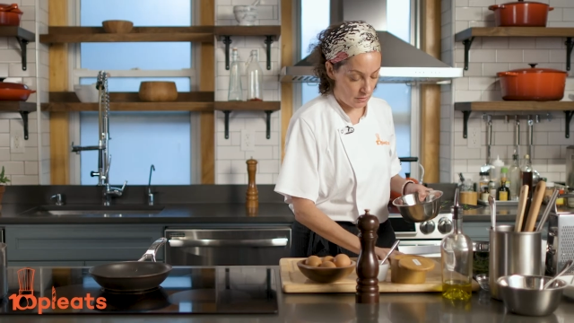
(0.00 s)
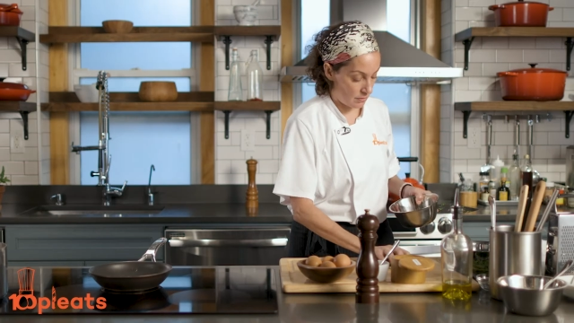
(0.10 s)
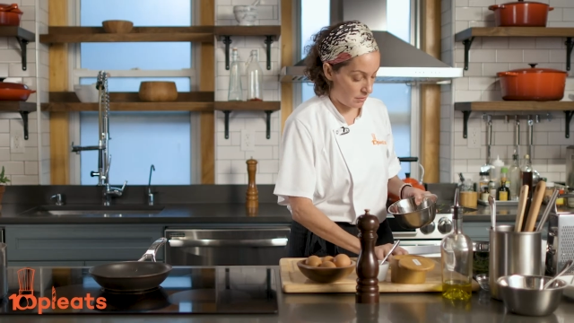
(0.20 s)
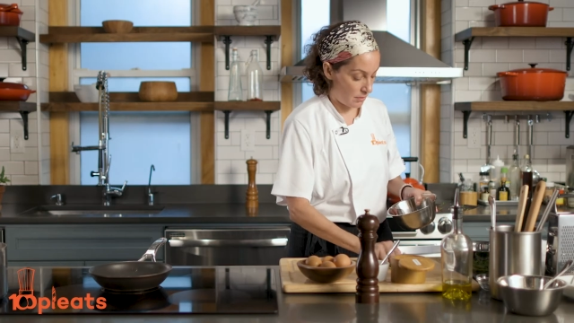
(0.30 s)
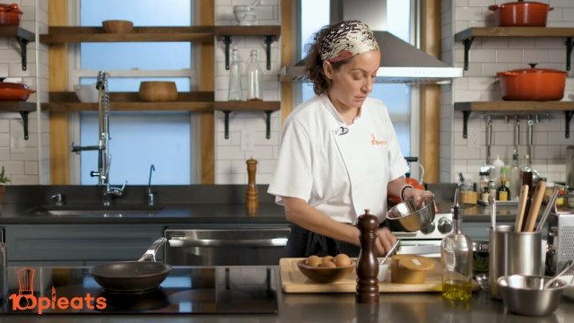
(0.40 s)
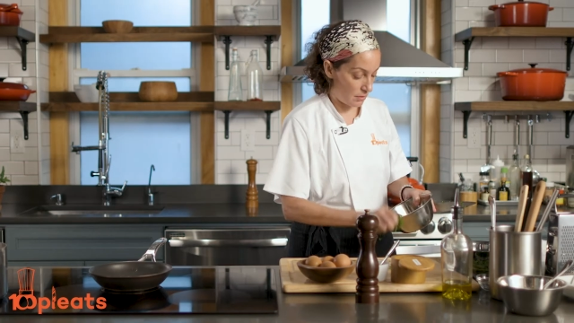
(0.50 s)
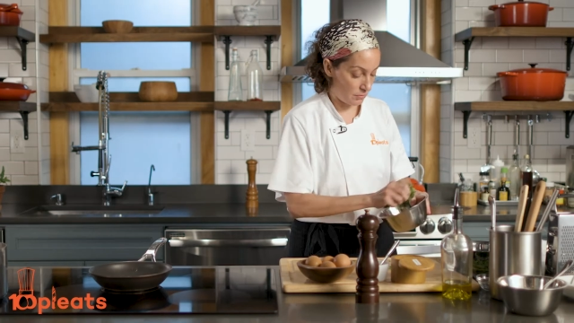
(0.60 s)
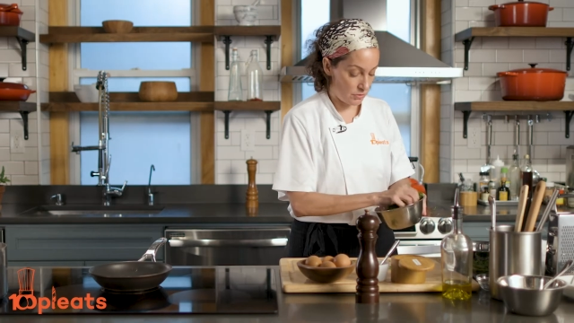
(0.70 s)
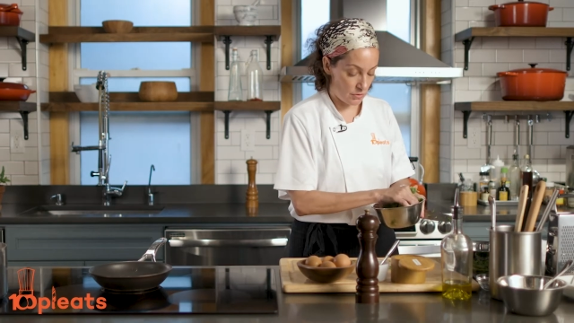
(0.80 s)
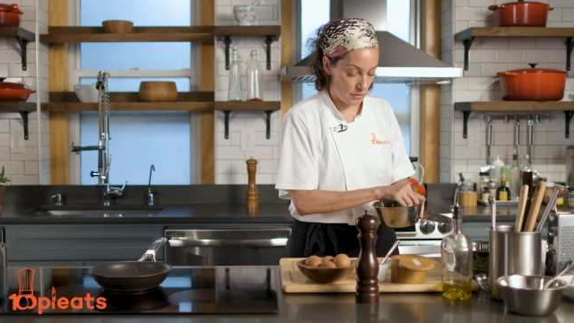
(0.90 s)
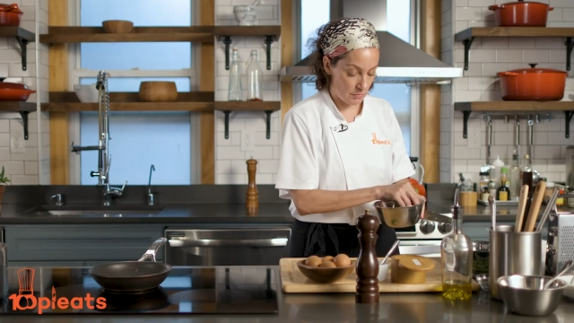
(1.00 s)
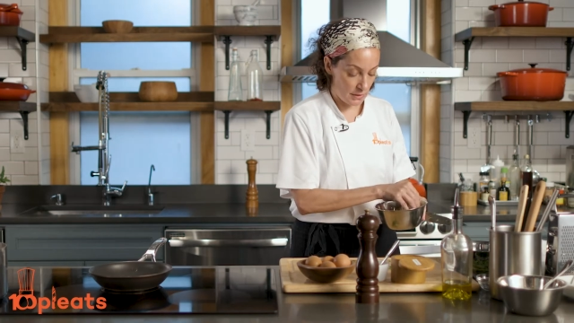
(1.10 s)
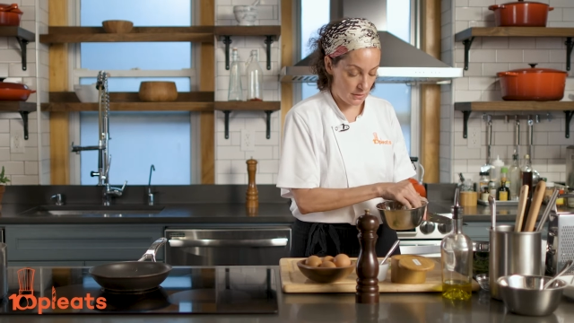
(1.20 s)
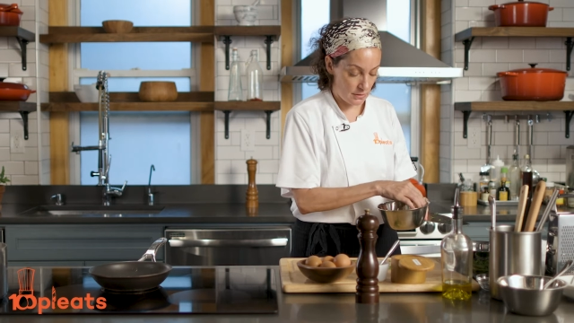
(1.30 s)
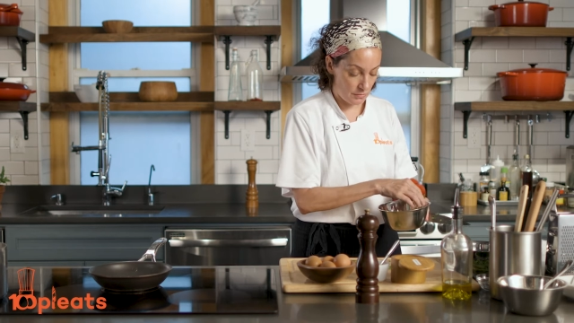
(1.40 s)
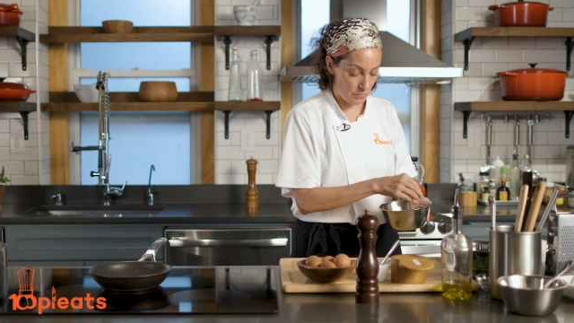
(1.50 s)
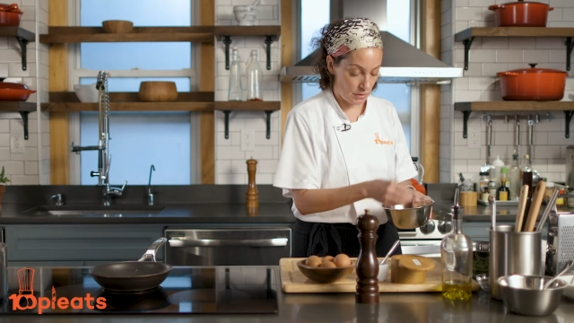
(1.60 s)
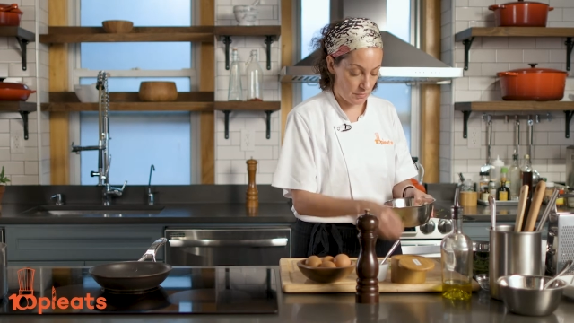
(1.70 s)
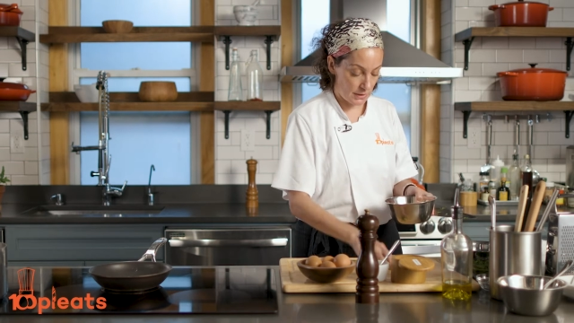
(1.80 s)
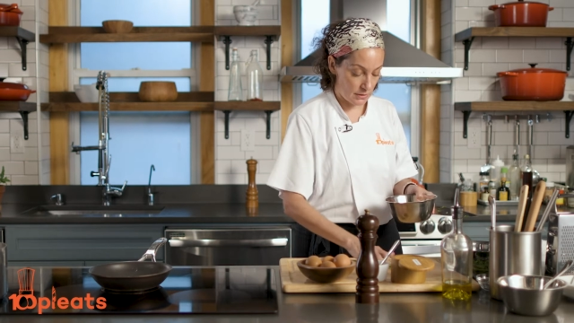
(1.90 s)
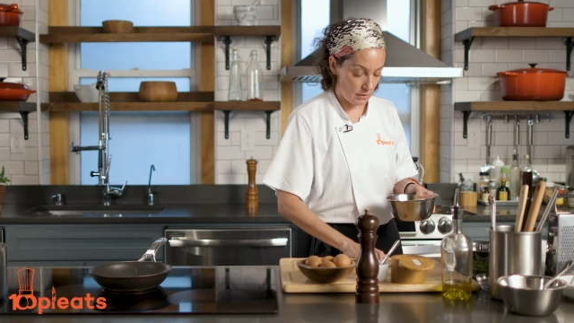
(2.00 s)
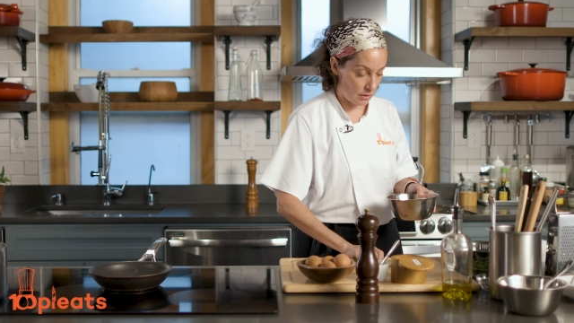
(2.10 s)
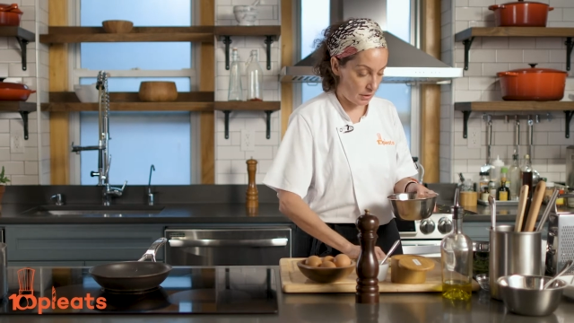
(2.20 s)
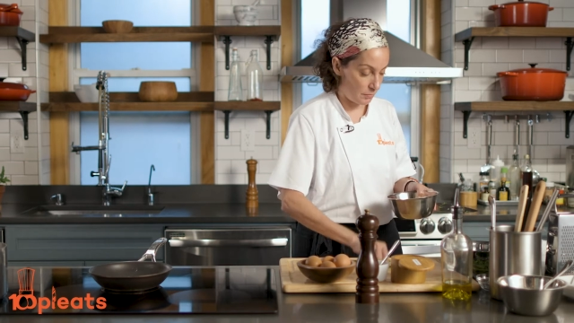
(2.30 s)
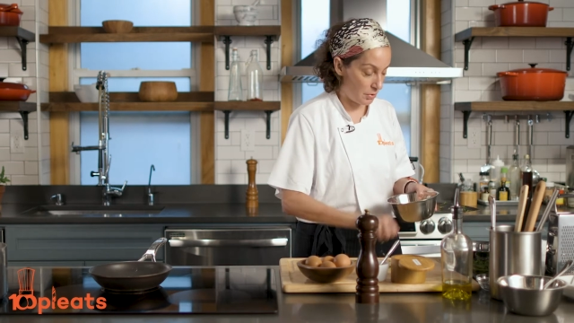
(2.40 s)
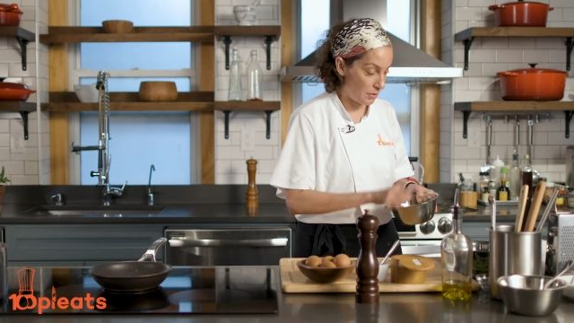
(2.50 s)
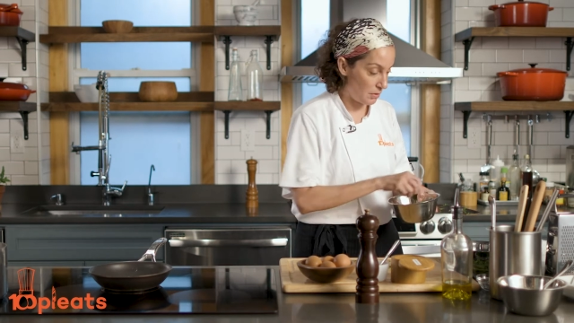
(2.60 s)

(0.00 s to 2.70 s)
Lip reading: And then we'll do the mint, and we're going to mix it all up.